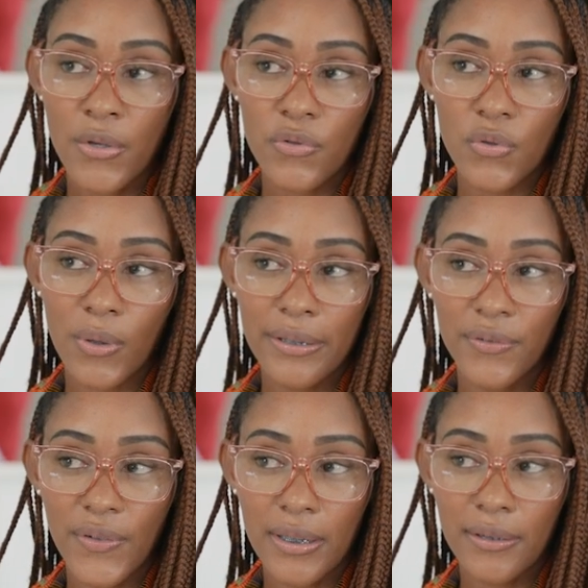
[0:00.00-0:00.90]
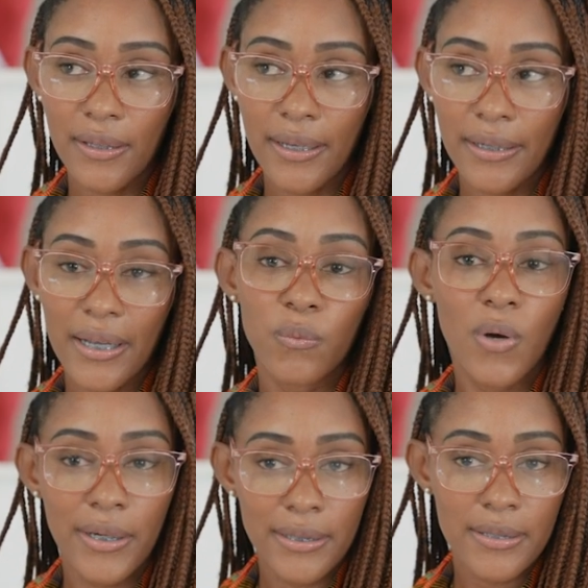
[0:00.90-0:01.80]
So I felt like I
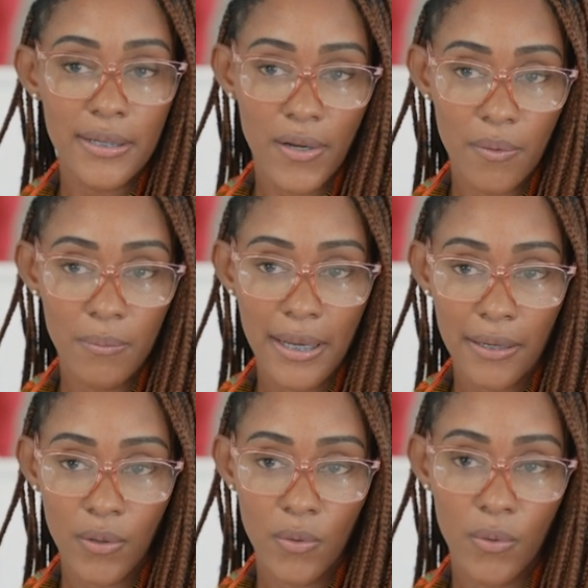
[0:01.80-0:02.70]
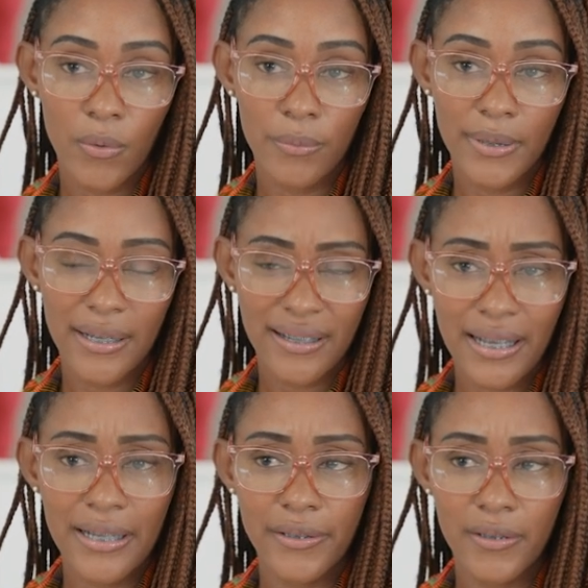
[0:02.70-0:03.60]
wanted to come back home and
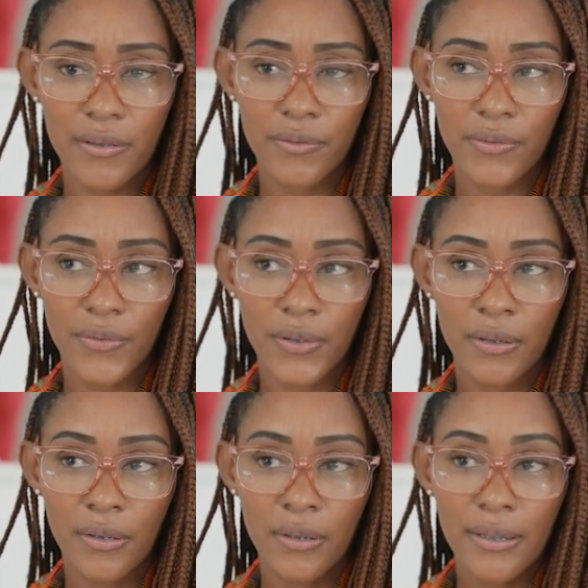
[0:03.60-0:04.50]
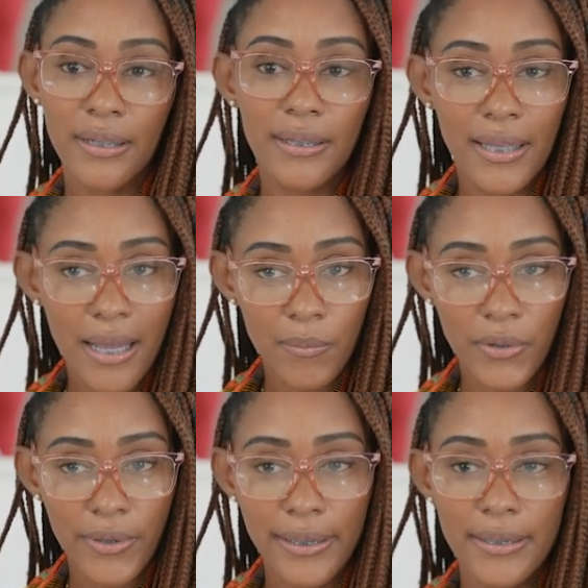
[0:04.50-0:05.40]
kind of
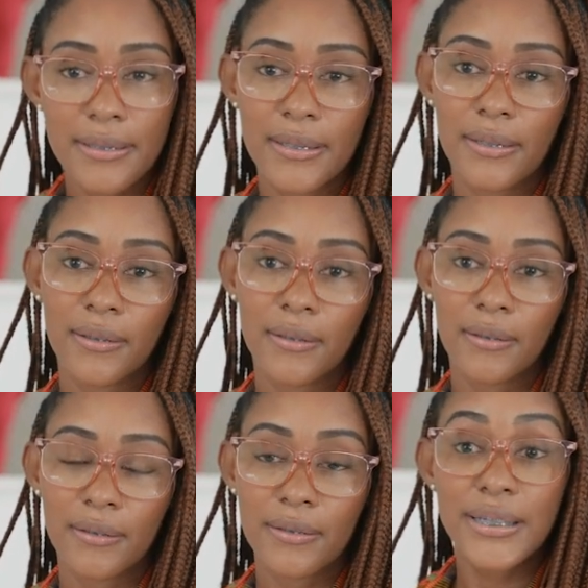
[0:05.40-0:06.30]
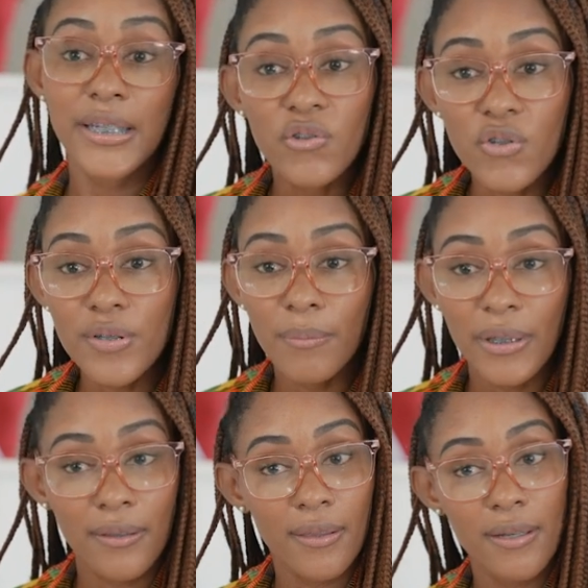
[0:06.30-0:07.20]
collaborate and teach some
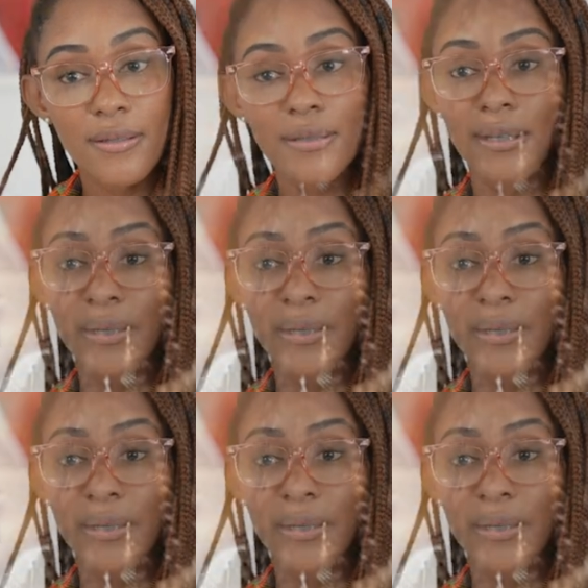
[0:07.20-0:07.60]
of the things that